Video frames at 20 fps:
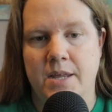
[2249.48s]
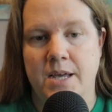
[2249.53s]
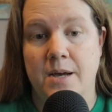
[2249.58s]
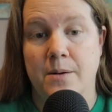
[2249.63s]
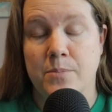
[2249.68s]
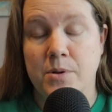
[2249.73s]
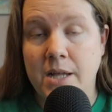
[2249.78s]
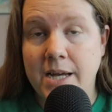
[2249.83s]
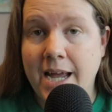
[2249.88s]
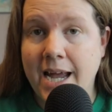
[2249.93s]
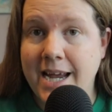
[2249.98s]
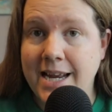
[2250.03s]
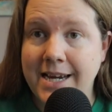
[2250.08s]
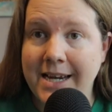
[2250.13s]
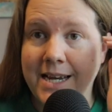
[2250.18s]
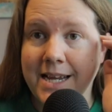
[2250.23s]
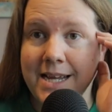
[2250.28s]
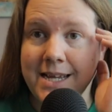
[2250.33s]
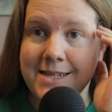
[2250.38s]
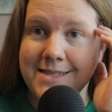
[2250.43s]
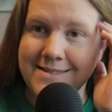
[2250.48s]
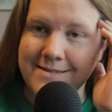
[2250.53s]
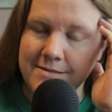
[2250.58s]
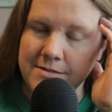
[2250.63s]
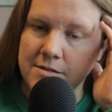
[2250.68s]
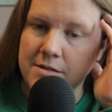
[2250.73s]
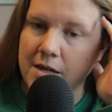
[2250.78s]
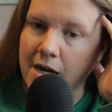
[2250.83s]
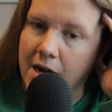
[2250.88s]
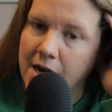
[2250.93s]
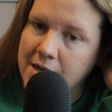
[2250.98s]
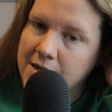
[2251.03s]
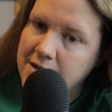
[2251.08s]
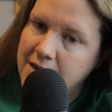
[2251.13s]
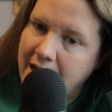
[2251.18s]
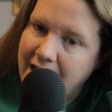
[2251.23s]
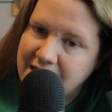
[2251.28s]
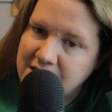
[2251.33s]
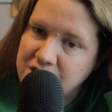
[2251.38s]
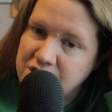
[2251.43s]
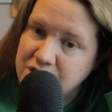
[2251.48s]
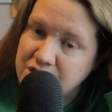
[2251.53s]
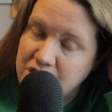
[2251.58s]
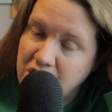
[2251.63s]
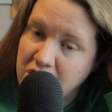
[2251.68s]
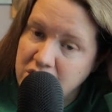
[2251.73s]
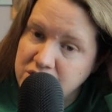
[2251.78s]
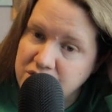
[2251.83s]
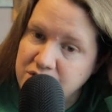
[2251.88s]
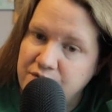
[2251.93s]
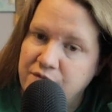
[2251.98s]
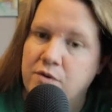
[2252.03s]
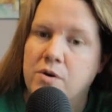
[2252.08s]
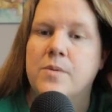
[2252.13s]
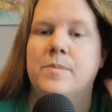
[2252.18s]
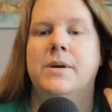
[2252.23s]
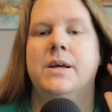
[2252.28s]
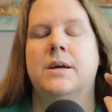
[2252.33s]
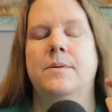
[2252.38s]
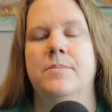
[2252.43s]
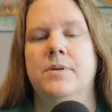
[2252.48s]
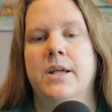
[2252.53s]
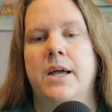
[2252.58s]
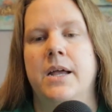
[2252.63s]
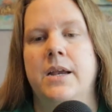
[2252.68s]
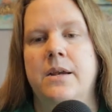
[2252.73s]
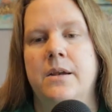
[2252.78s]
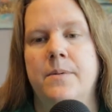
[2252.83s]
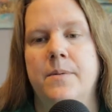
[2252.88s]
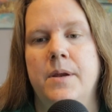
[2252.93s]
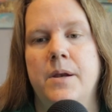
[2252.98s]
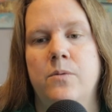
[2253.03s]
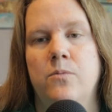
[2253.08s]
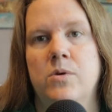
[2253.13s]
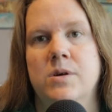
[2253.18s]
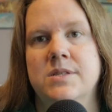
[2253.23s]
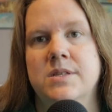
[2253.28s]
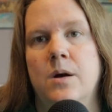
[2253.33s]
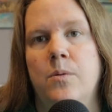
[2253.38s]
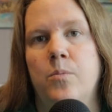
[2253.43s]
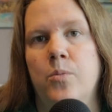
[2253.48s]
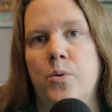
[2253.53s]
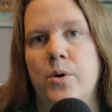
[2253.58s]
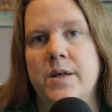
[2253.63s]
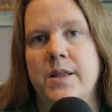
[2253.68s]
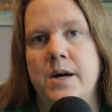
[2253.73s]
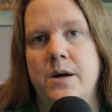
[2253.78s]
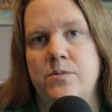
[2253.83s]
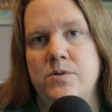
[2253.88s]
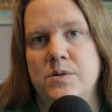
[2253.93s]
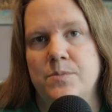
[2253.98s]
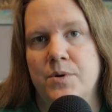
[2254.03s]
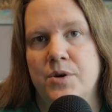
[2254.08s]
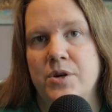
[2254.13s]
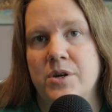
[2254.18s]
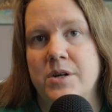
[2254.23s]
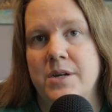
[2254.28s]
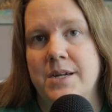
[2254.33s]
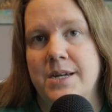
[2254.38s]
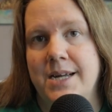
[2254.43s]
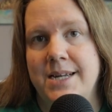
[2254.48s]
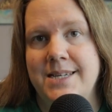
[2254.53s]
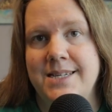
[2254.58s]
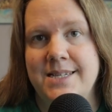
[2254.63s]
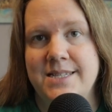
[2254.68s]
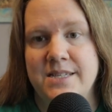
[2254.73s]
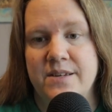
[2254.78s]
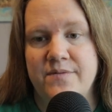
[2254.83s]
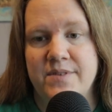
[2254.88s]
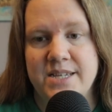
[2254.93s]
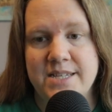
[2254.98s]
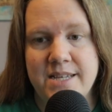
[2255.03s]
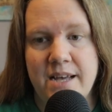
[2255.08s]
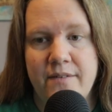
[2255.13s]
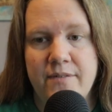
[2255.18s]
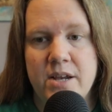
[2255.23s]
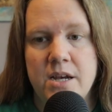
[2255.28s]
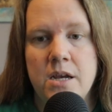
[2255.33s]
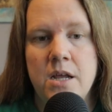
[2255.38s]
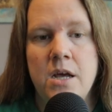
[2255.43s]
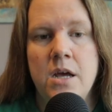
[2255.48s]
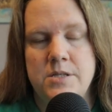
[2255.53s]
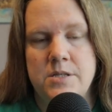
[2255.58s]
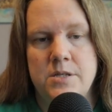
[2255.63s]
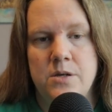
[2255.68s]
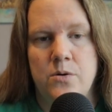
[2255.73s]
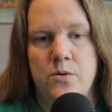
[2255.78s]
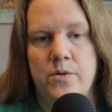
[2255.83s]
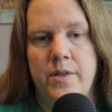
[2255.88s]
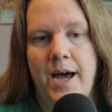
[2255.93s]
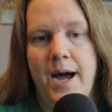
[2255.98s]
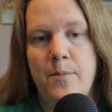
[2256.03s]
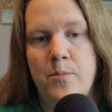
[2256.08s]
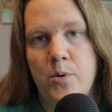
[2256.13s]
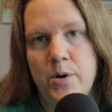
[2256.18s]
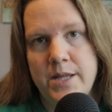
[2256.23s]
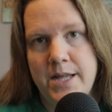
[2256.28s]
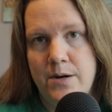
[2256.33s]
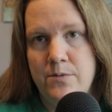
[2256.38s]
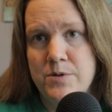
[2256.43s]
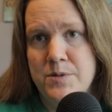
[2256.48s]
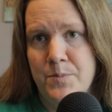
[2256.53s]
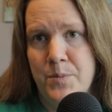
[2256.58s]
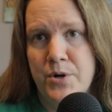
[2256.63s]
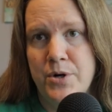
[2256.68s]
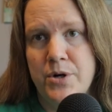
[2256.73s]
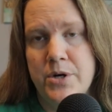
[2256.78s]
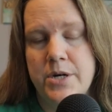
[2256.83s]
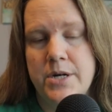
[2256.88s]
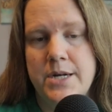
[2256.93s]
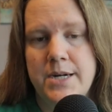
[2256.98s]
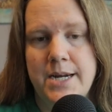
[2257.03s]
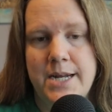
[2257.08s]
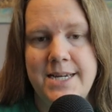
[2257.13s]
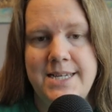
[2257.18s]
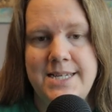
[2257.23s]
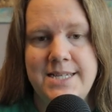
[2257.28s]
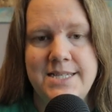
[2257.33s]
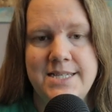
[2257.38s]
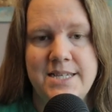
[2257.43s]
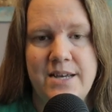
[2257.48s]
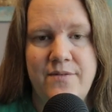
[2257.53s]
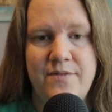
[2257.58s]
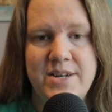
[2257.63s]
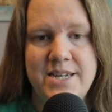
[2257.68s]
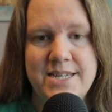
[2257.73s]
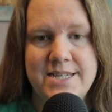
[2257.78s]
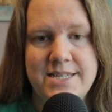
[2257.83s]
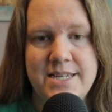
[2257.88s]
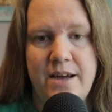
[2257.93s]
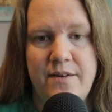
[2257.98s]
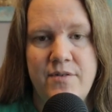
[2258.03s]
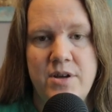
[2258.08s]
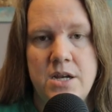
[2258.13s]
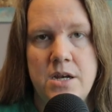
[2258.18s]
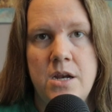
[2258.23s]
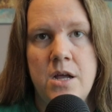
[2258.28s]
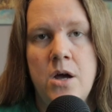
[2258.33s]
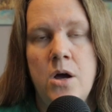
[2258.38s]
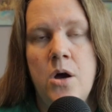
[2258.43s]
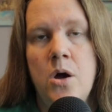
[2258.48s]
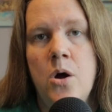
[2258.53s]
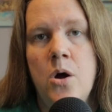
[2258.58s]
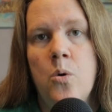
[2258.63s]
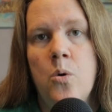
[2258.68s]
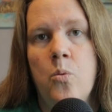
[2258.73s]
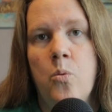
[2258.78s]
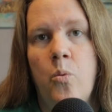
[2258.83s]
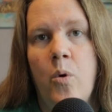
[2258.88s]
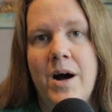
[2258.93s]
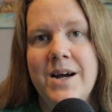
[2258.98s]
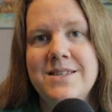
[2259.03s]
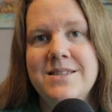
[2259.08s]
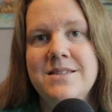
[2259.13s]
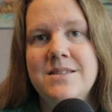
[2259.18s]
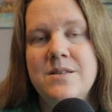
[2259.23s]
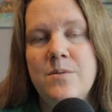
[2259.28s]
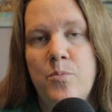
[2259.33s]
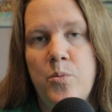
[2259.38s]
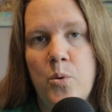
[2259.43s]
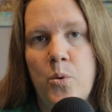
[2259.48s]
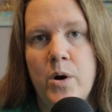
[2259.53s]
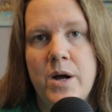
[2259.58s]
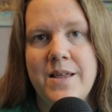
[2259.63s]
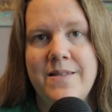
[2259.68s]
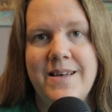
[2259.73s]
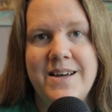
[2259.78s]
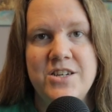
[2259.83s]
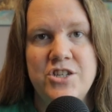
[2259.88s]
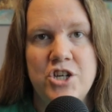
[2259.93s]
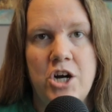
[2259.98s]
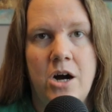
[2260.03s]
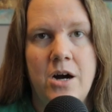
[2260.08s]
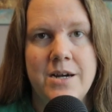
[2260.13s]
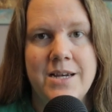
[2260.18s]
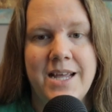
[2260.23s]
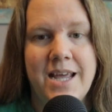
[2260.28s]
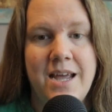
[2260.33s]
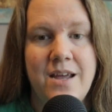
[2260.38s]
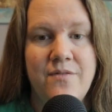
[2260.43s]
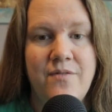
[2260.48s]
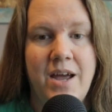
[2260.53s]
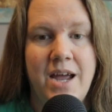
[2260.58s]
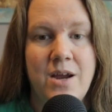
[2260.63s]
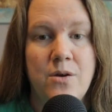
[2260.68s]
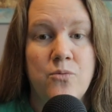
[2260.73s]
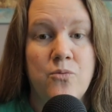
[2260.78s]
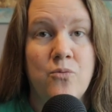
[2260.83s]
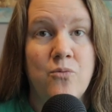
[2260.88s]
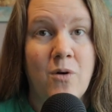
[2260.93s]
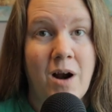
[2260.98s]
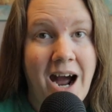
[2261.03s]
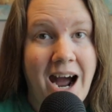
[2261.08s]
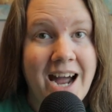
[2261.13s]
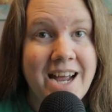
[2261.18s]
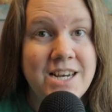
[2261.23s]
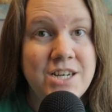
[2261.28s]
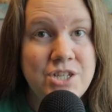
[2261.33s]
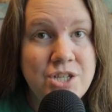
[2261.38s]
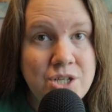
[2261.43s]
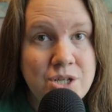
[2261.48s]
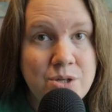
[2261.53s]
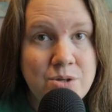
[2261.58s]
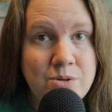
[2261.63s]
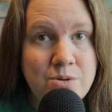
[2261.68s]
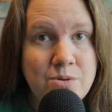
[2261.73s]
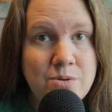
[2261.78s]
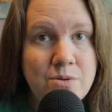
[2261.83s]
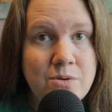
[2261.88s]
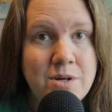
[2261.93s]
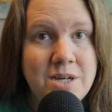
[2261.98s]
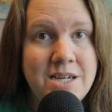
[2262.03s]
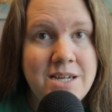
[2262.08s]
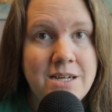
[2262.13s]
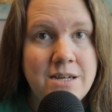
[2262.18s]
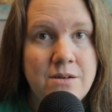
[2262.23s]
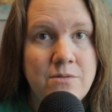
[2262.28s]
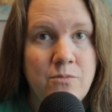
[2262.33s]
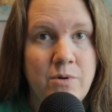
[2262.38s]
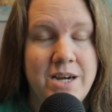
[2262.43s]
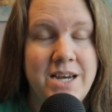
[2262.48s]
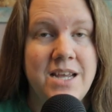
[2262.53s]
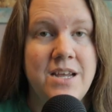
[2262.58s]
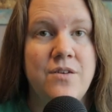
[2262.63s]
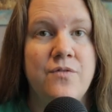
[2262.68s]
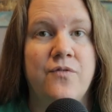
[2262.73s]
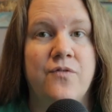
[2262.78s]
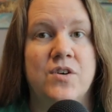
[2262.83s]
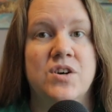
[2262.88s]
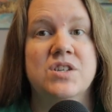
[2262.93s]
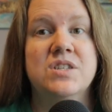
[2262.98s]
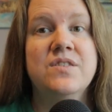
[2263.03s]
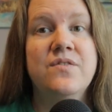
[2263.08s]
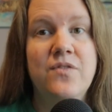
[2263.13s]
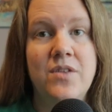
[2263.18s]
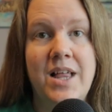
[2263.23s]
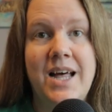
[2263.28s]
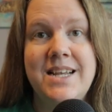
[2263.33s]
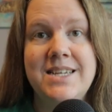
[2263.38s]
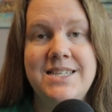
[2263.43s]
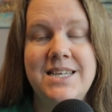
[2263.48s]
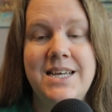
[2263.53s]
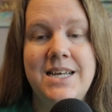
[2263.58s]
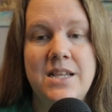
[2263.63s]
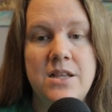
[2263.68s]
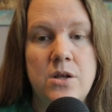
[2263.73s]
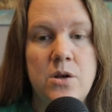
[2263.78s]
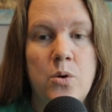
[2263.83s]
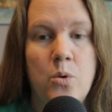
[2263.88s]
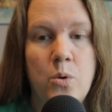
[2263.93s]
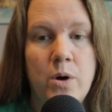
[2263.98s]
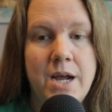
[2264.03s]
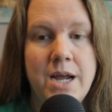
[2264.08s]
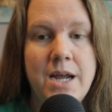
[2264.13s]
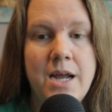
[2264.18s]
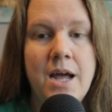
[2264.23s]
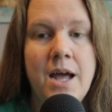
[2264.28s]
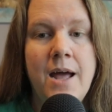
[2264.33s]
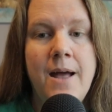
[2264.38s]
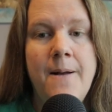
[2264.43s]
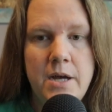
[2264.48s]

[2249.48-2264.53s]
implicated in, not actually charged for, but implicated in, was a boy that was murdered in 1977. So that boy that was murdered in 1977 was the boy that John gave a ride to when he first fled to Illinois.